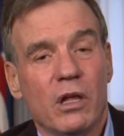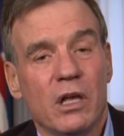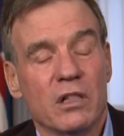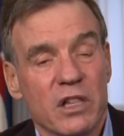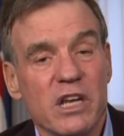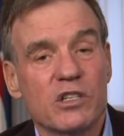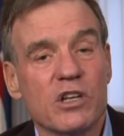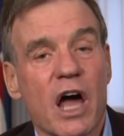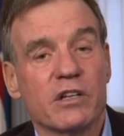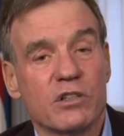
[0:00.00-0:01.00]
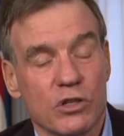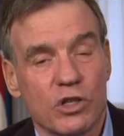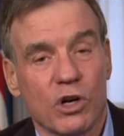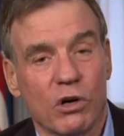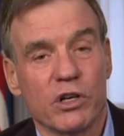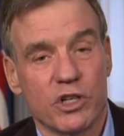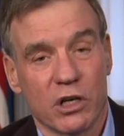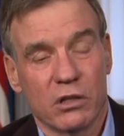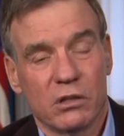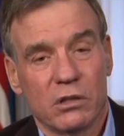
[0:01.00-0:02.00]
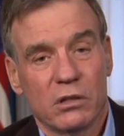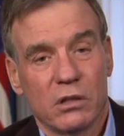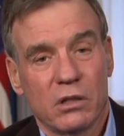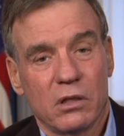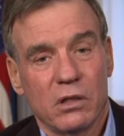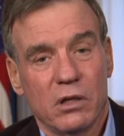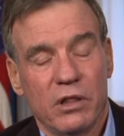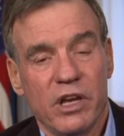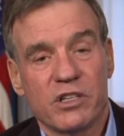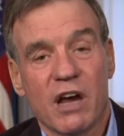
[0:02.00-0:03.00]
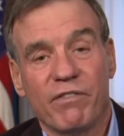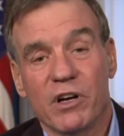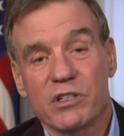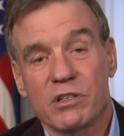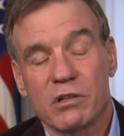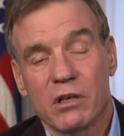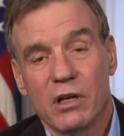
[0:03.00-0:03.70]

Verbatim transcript: at least not discouraging these efforts.